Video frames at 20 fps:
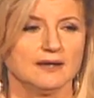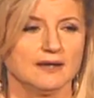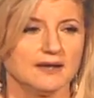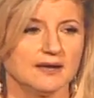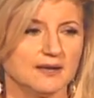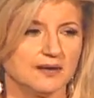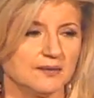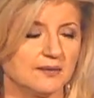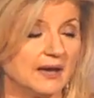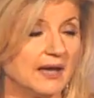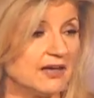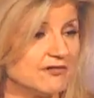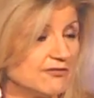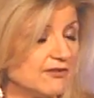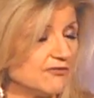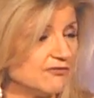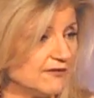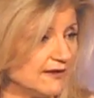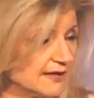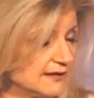I have
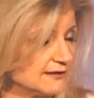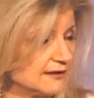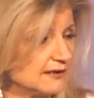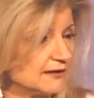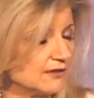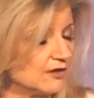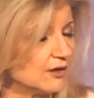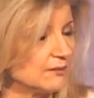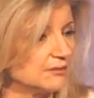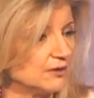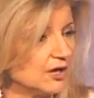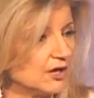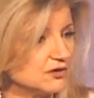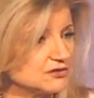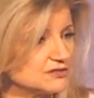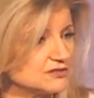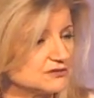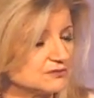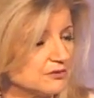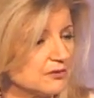evicted the
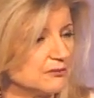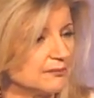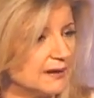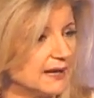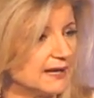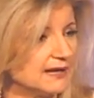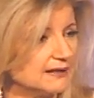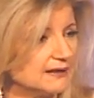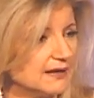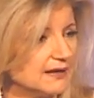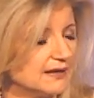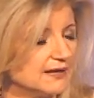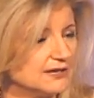obnoxious roommate.